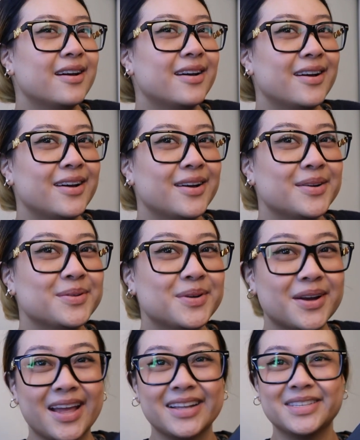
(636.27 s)

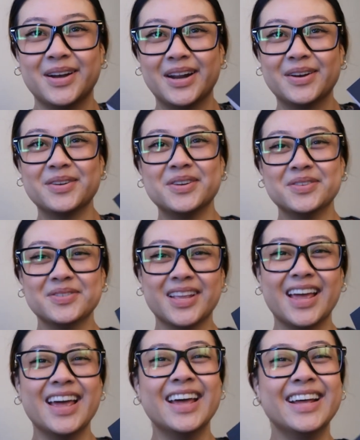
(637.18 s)
Okay, so I don't know if
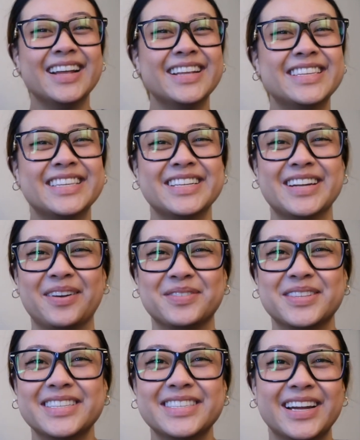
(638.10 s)
the
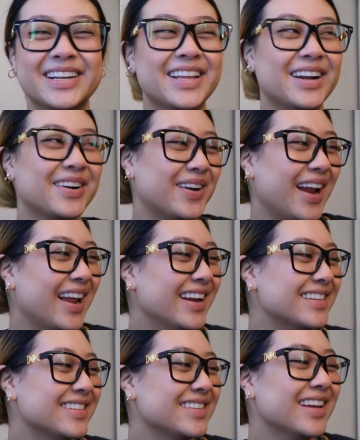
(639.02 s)
synopsis sounded that
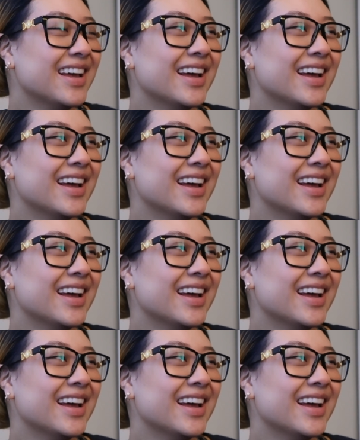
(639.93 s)
great.